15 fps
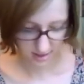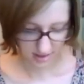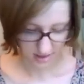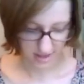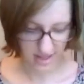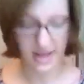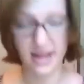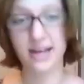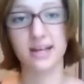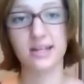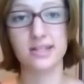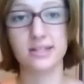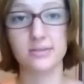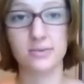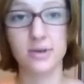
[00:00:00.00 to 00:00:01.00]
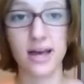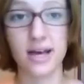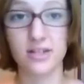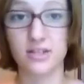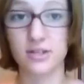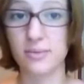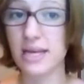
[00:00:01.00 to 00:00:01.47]
the ions will
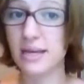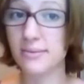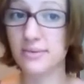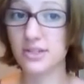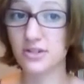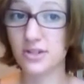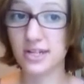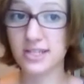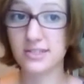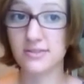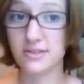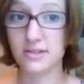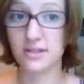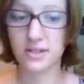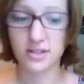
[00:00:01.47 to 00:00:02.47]
actually be able to transfer.